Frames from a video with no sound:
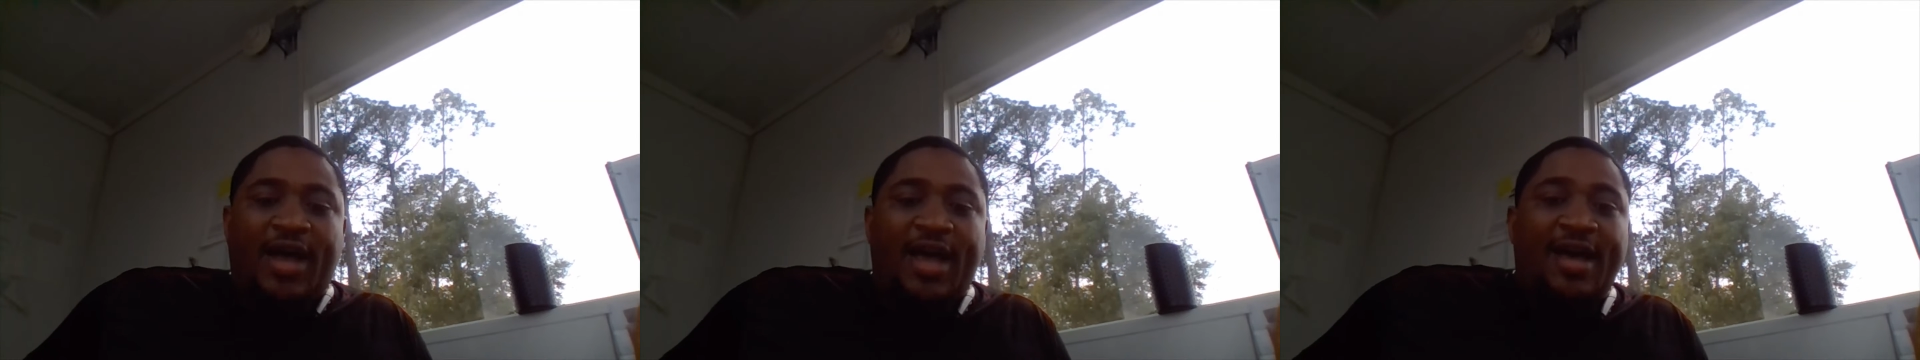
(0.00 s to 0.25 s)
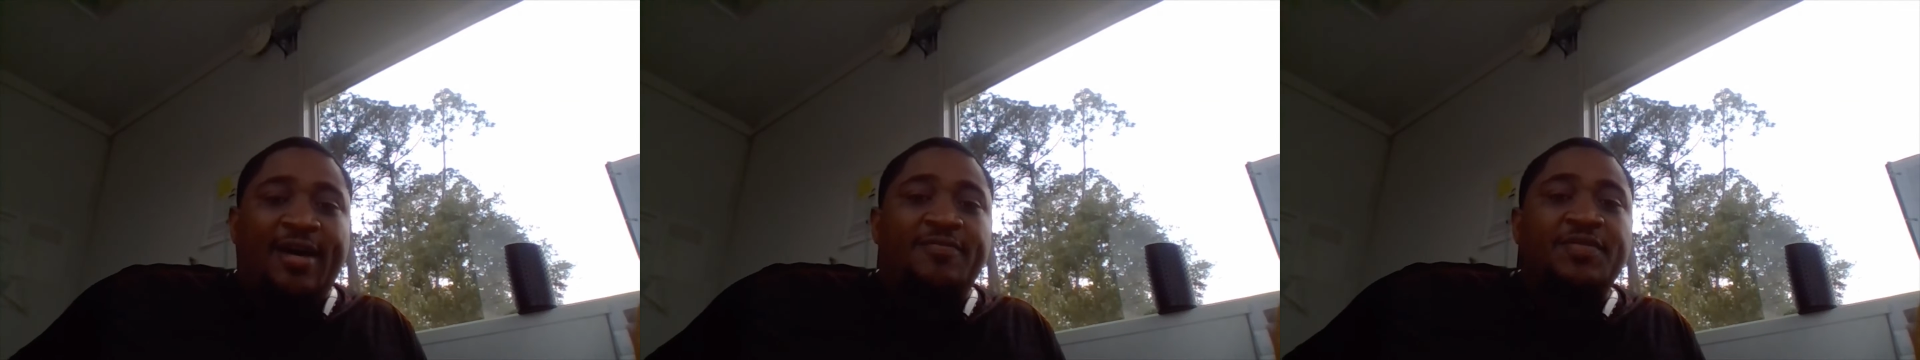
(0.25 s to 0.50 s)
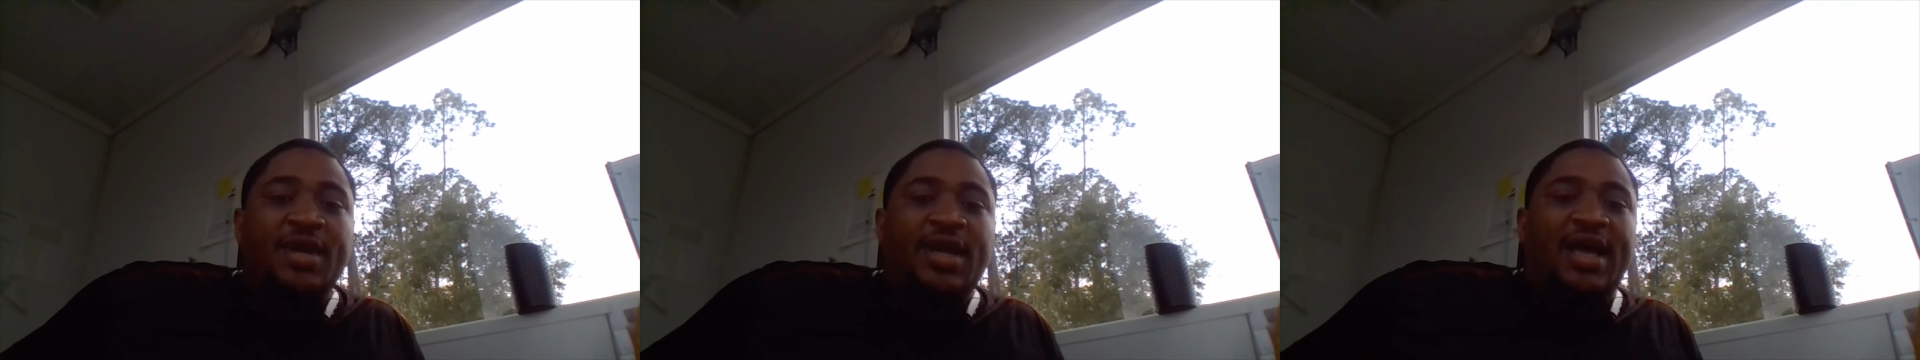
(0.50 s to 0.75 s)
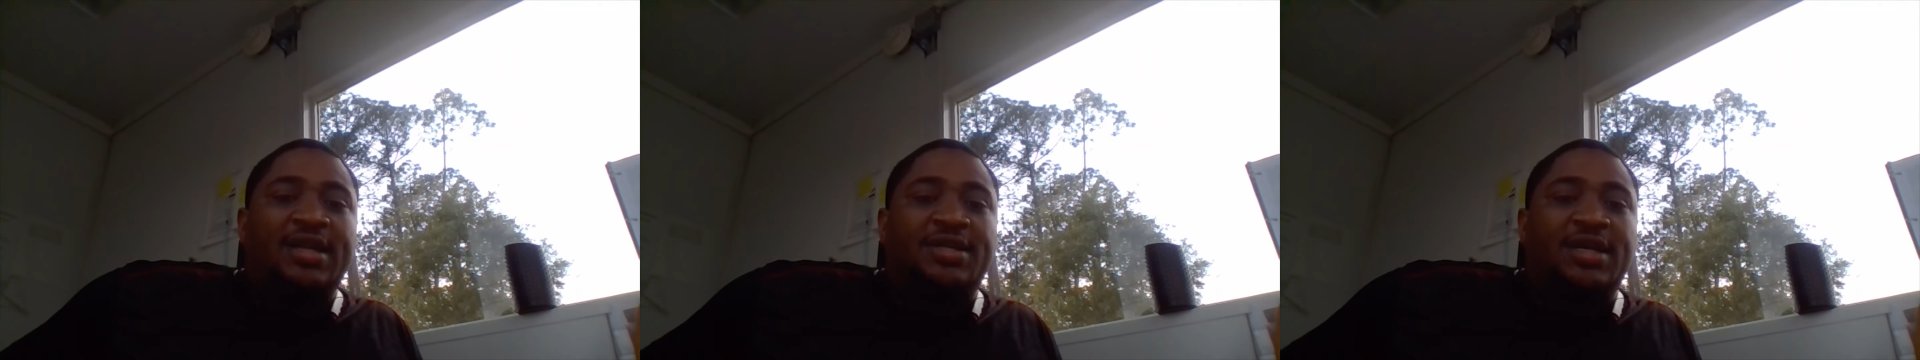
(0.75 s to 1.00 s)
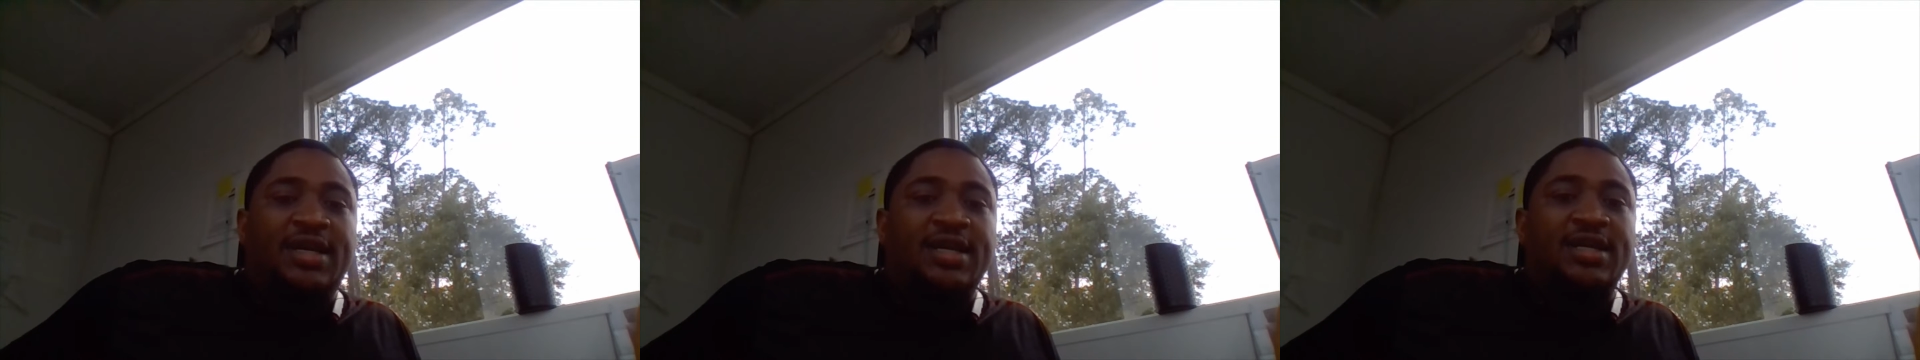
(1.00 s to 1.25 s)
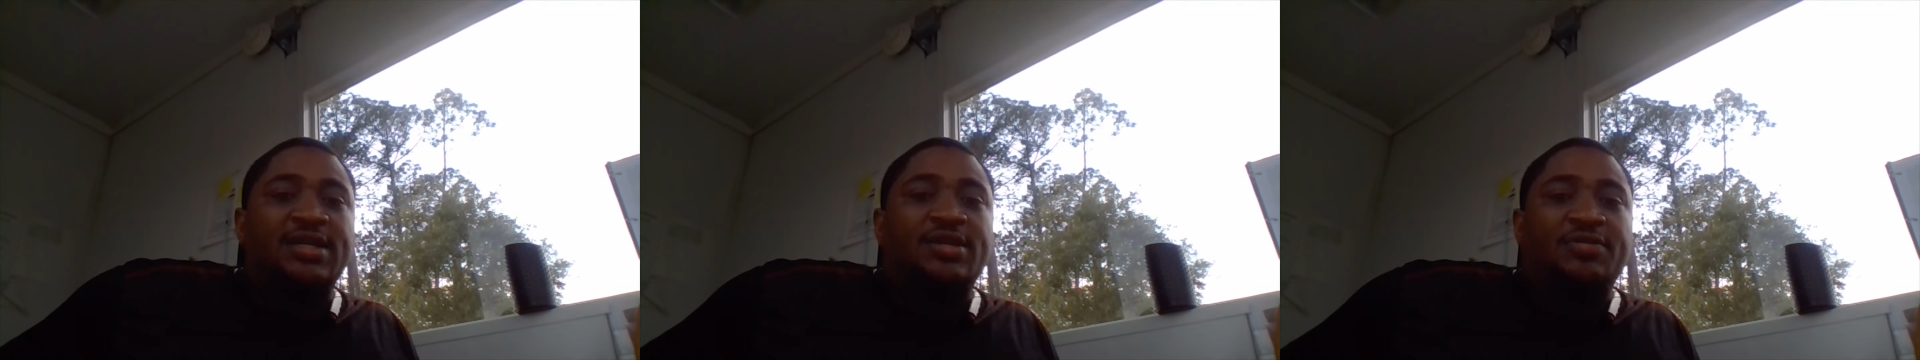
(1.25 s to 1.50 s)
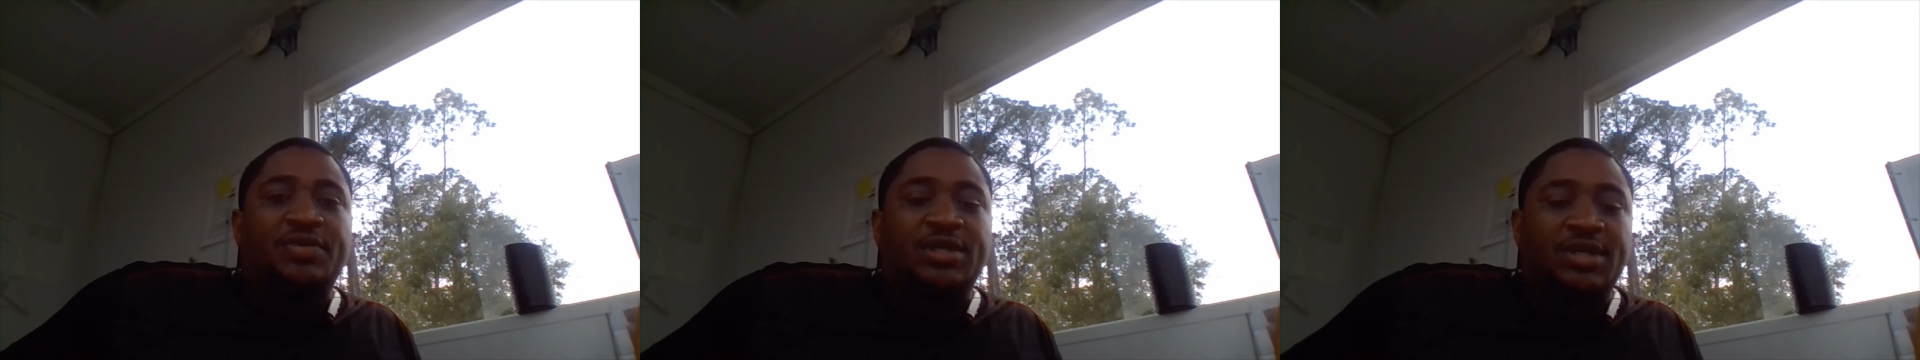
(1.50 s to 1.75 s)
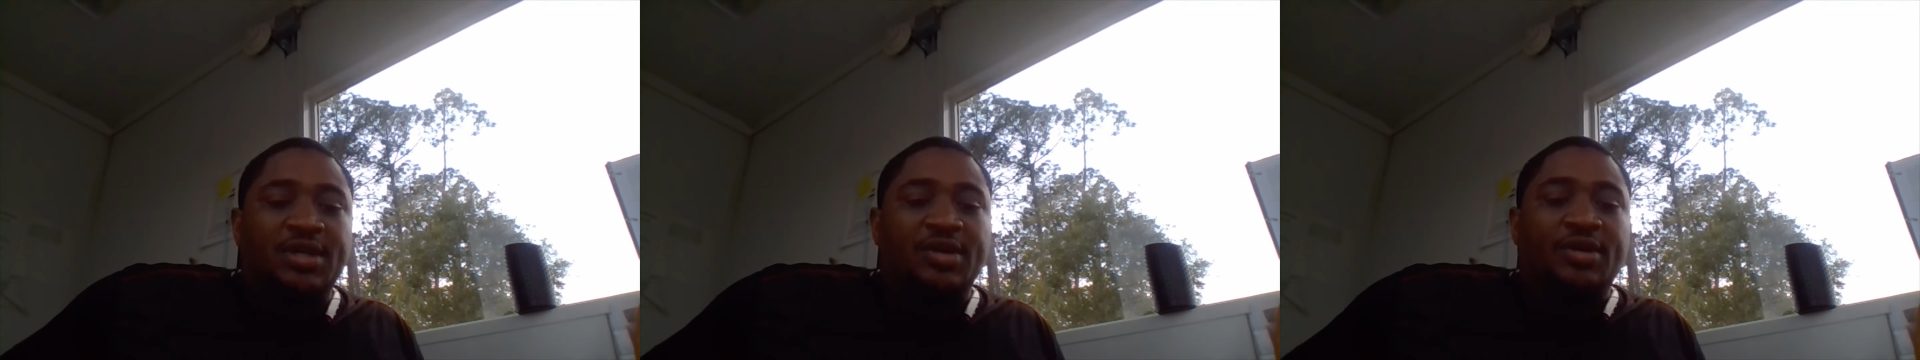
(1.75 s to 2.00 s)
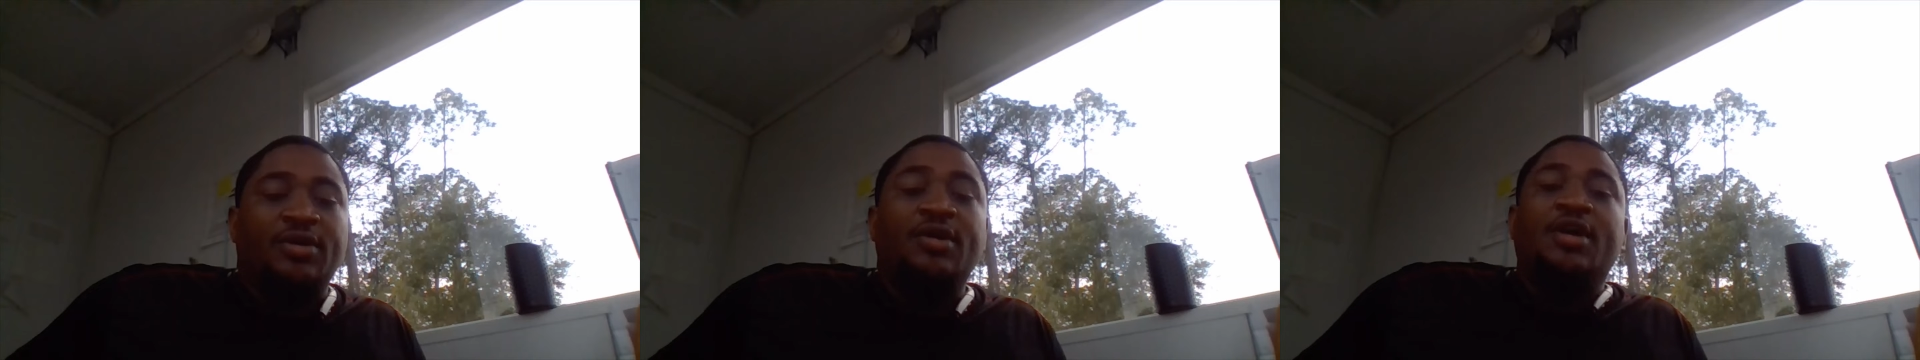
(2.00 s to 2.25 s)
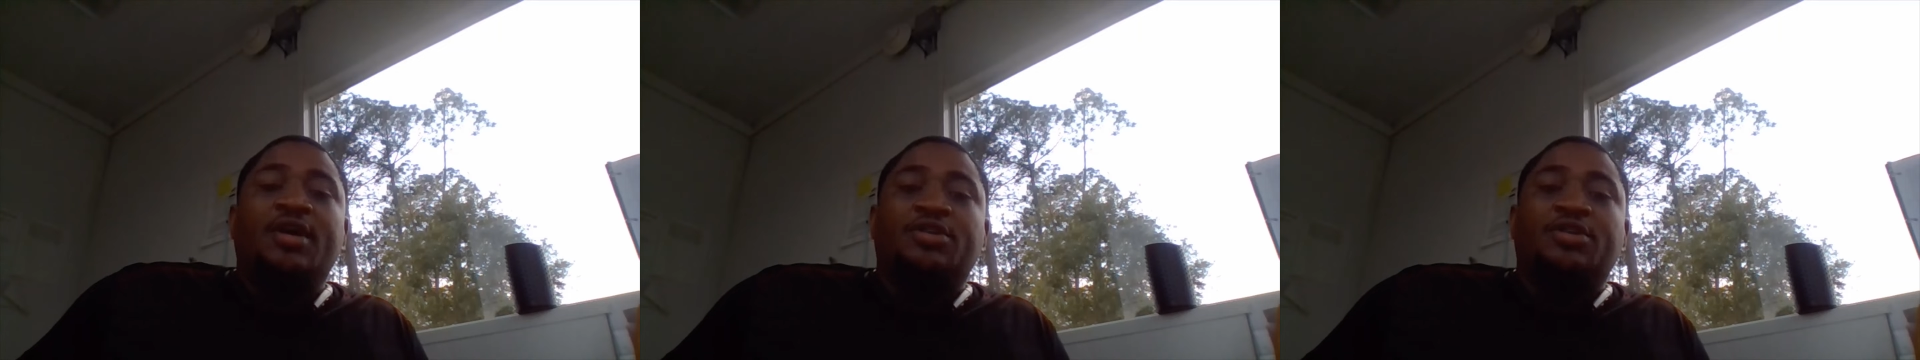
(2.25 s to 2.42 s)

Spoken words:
have at the end of the year